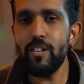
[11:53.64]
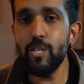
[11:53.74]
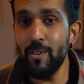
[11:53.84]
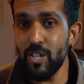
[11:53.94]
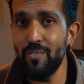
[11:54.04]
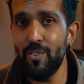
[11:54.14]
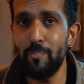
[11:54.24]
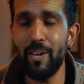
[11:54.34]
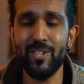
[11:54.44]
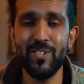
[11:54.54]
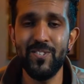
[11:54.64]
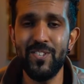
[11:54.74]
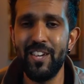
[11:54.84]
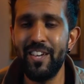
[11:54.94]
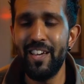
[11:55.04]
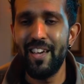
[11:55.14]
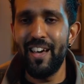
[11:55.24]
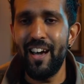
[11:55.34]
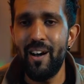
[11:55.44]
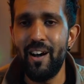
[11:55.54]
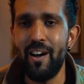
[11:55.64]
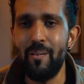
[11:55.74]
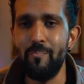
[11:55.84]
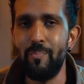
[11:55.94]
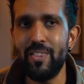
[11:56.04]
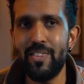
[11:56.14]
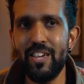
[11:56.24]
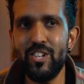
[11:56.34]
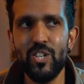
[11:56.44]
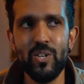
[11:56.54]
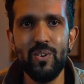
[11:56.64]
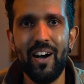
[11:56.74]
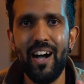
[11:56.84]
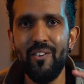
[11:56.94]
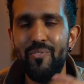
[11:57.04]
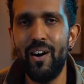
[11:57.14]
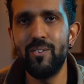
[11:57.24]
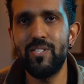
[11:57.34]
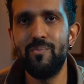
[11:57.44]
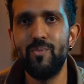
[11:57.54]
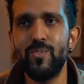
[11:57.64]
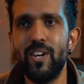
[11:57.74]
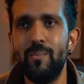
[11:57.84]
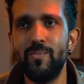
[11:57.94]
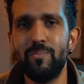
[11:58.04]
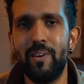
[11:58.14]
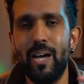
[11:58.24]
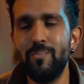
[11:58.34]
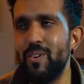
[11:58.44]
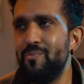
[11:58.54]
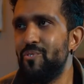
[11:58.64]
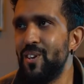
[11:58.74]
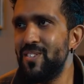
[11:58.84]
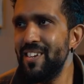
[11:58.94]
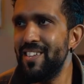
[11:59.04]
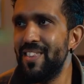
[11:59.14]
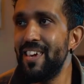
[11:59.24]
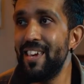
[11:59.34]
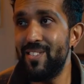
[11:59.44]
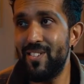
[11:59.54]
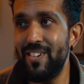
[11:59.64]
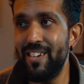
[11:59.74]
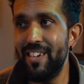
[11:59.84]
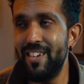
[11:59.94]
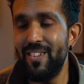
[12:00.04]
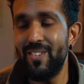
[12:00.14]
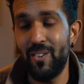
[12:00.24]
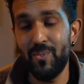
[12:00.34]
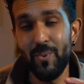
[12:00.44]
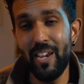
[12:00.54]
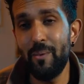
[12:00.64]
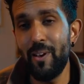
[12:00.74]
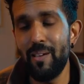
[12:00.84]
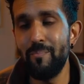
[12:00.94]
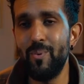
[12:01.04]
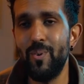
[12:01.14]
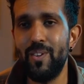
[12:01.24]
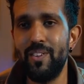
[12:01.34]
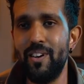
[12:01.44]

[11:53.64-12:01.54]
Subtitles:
especially for the pictures. But the issue I've found several times is my laptop freezing in the heat. So it's really, really important